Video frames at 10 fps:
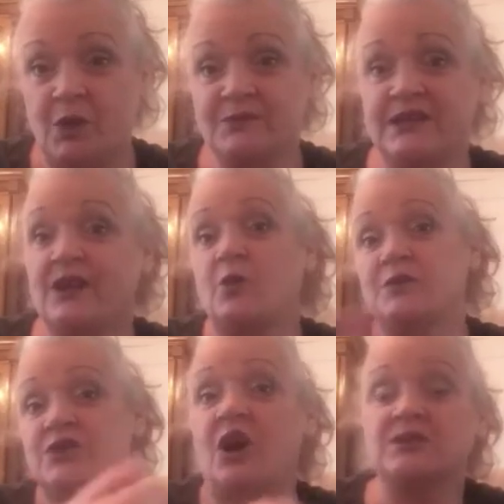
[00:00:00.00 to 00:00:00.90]
and says, come
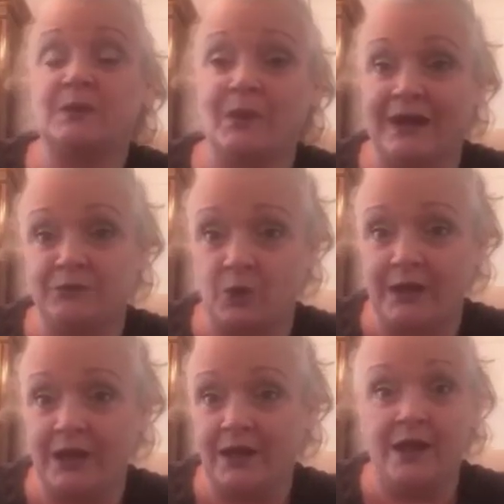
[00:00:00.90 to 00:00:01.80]
and talk to me while I'm
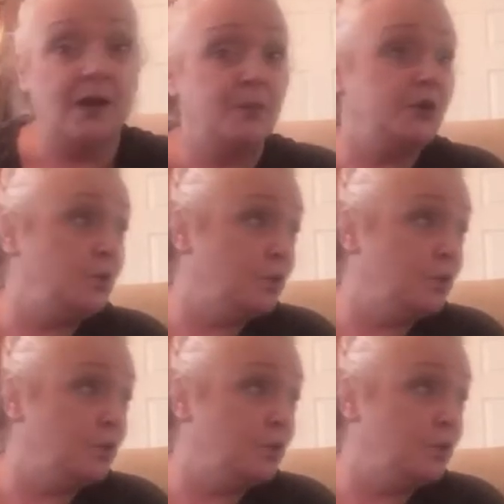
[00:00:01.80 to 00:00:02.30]
doing it, but you're